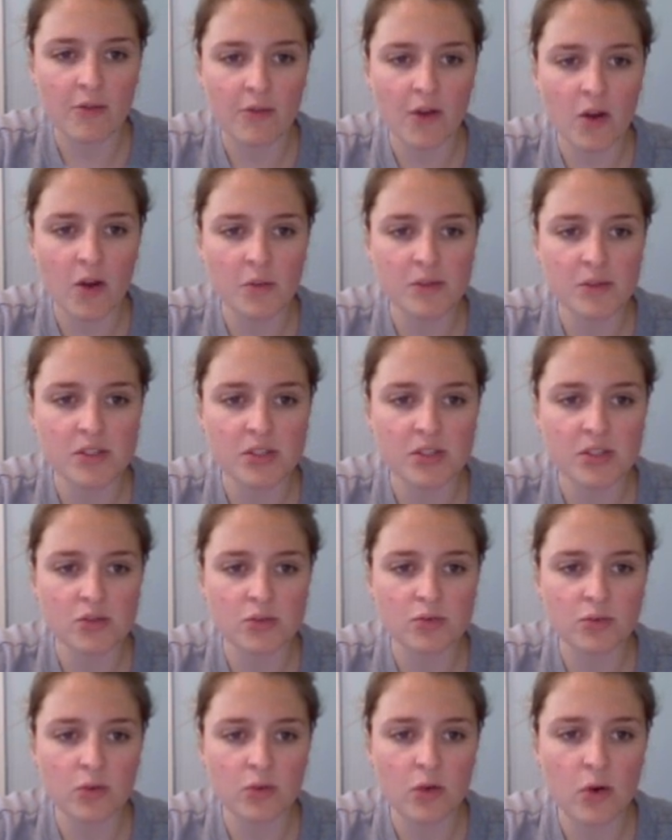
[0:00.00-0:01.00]
I was to
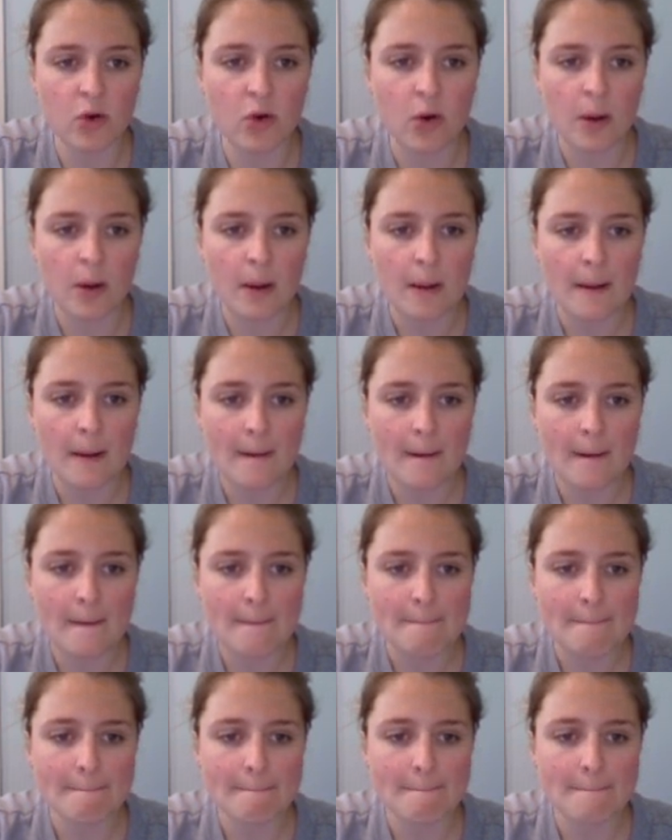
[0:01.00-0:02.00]
draw
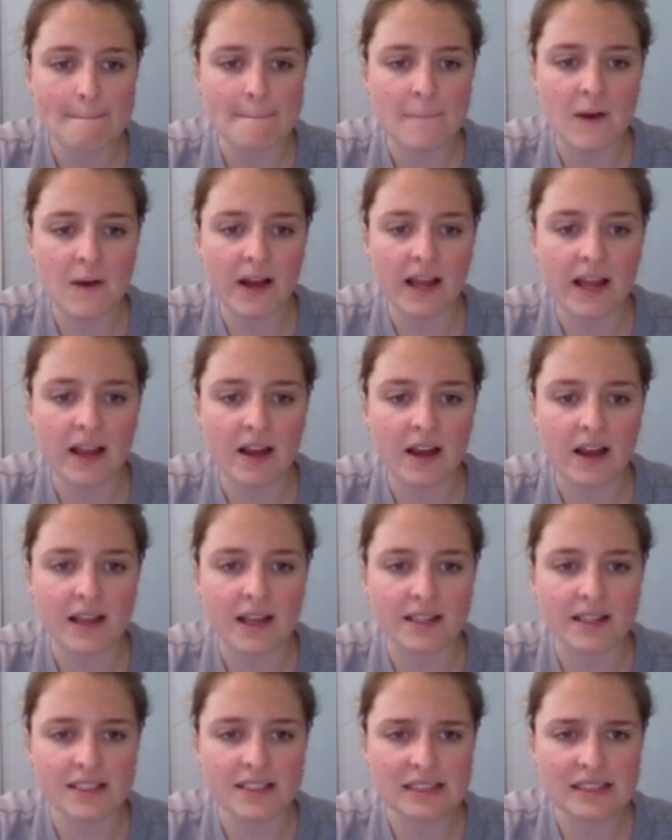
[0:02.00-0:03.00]
my
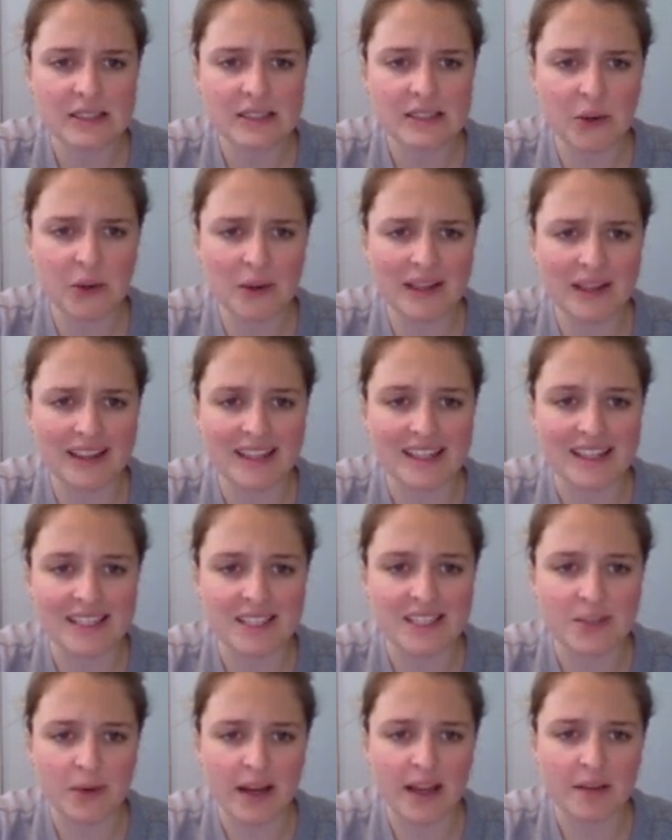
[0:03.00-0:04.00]
lines going this
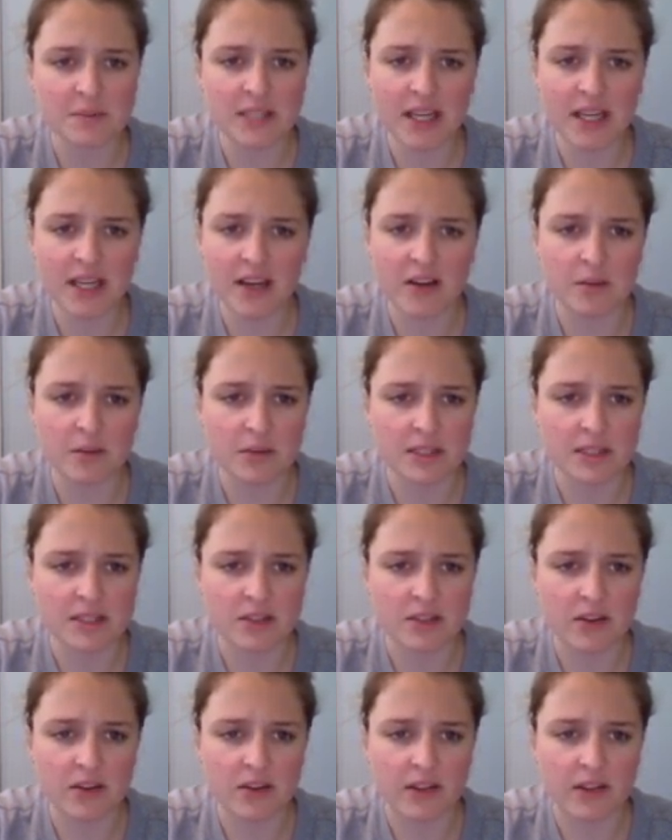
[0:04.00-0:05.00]
way, I'm terribly
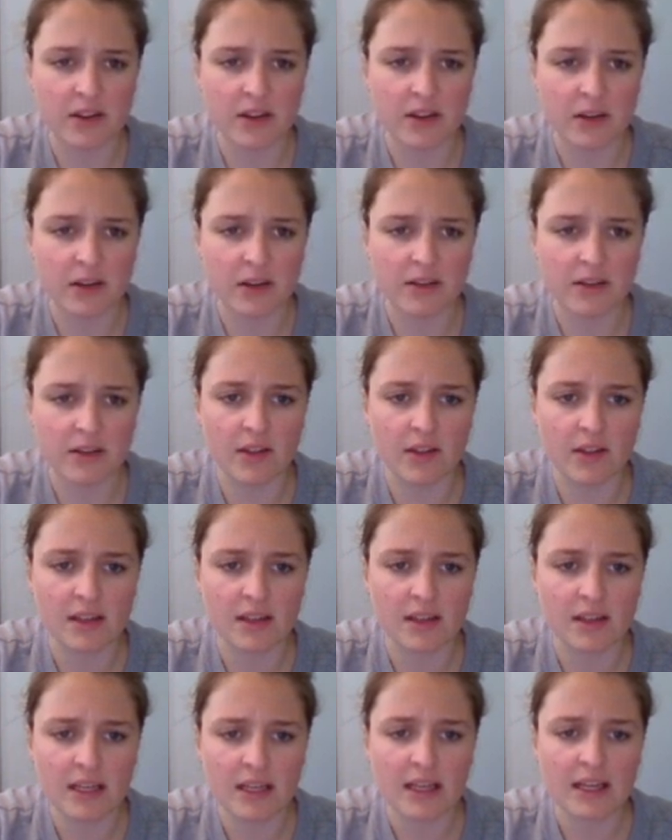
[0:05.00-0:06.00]
sorry they're not even.
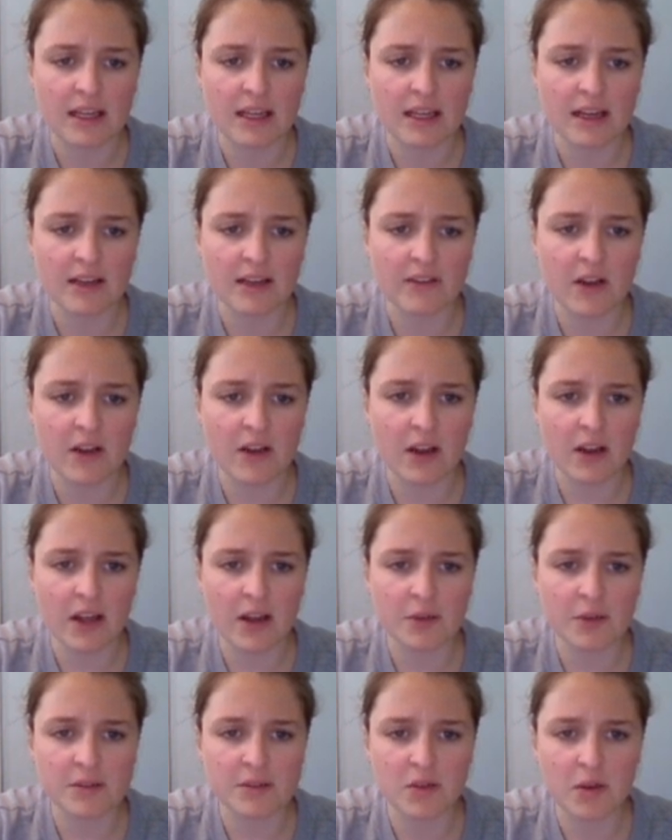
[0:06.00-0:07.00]
I felt like I
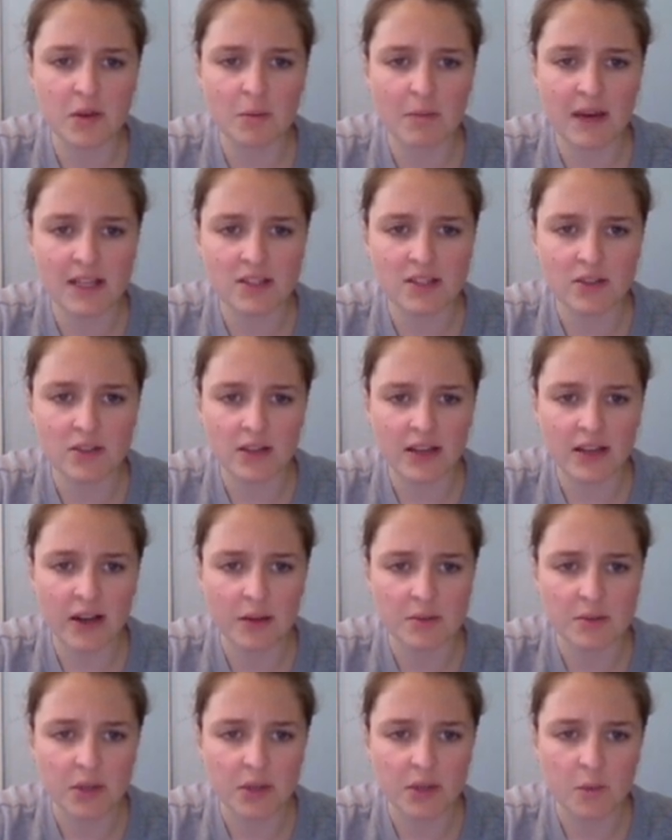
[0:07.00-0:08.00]
was doing better and now I'm
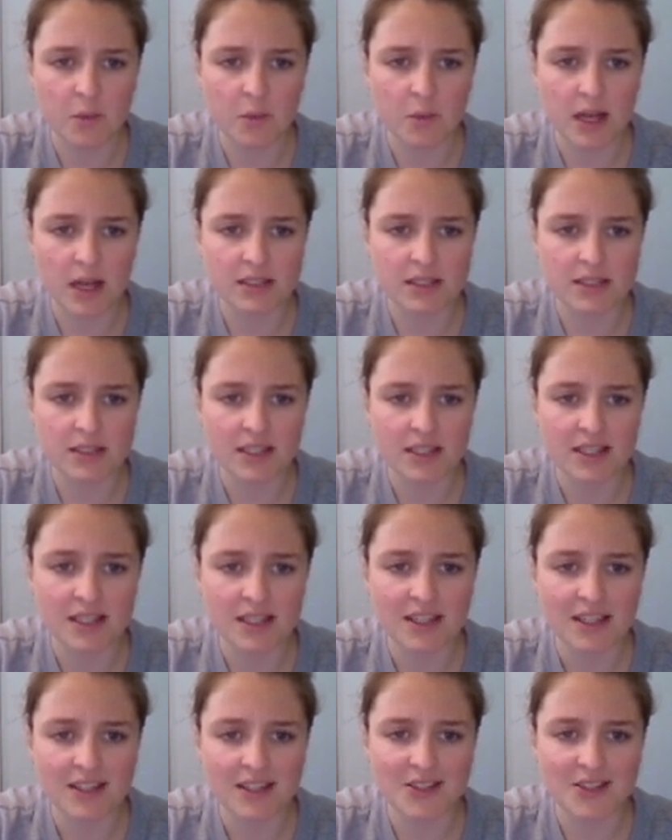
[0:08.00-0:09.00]
doing worse.
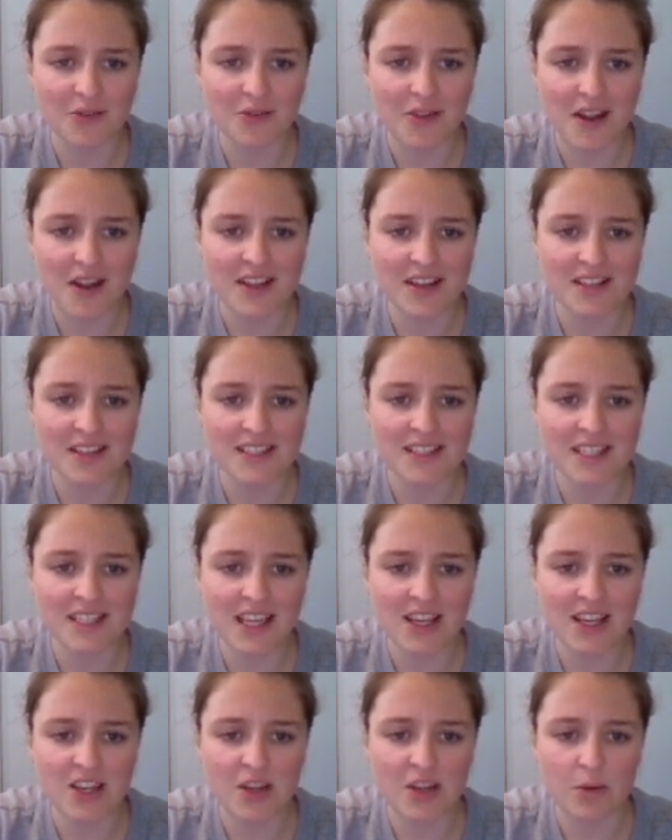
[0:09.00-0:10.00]
So if I
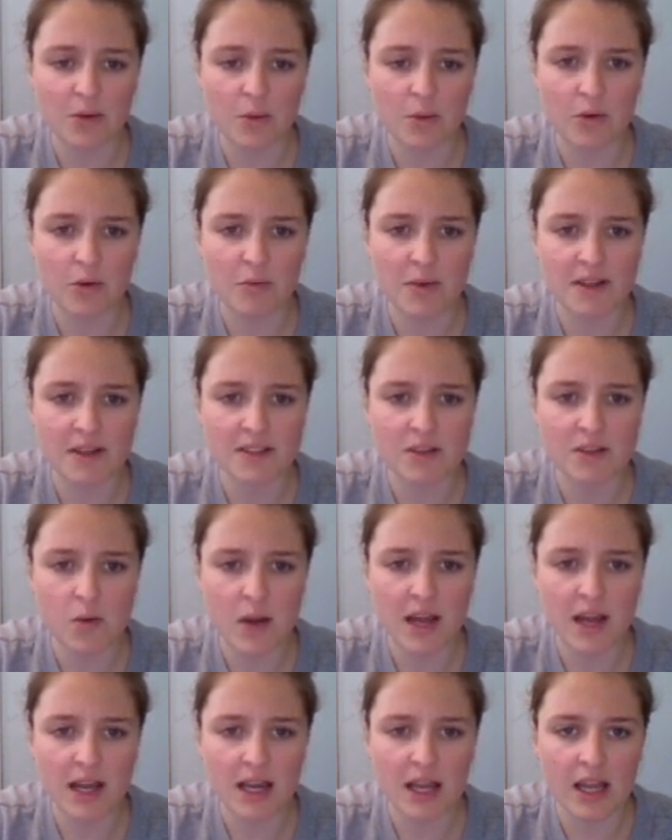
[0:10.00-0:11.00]
continue all of my
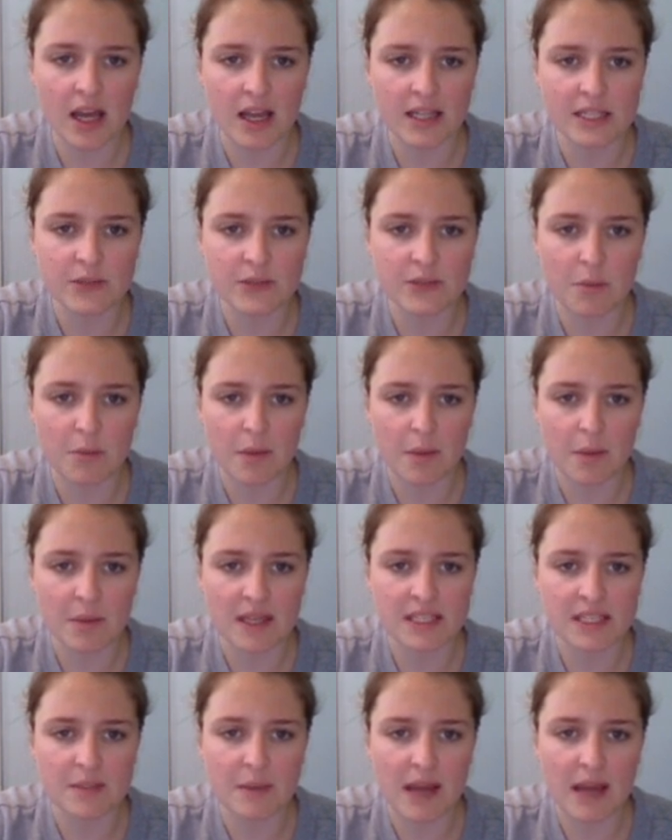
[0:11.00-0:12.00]
square lines from my piece
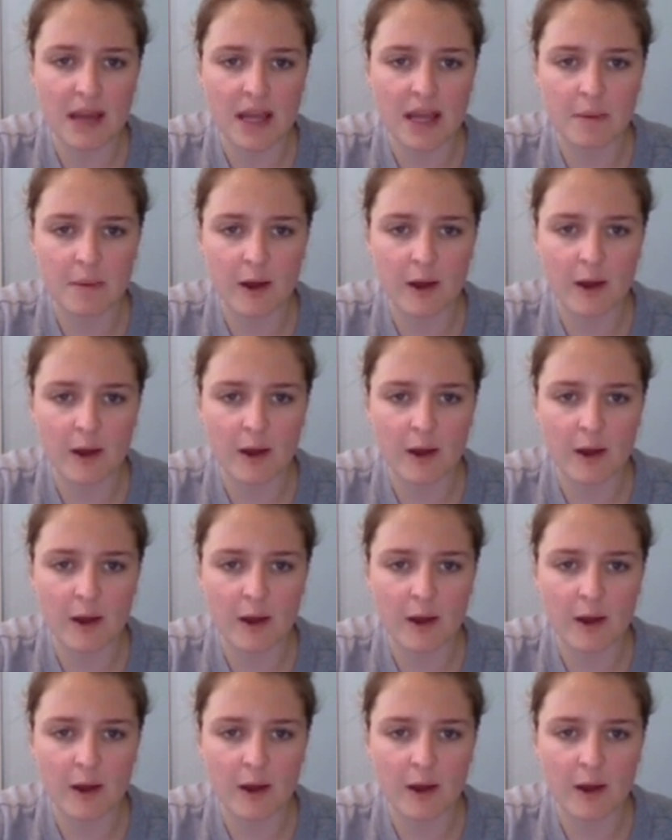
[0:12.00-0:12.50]
of paper